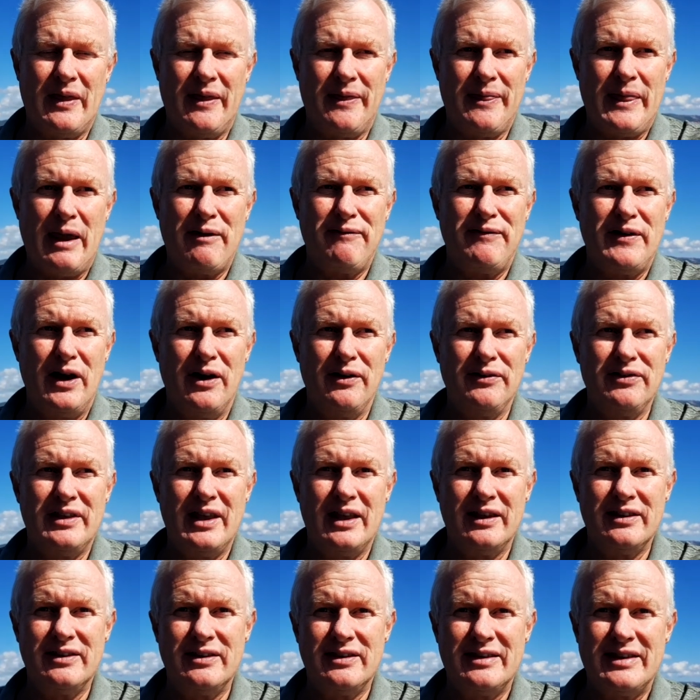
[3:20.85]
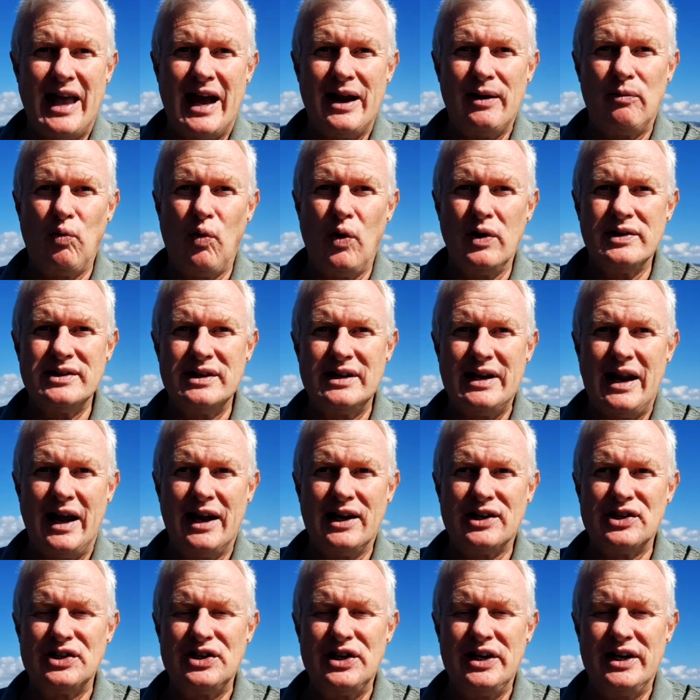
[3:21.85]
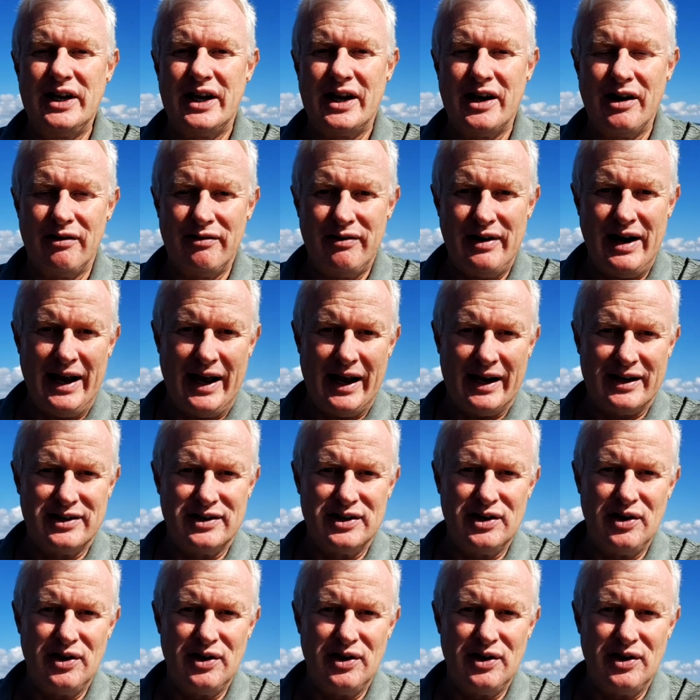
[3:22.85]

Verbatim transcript: they found that that wasn't actually correct.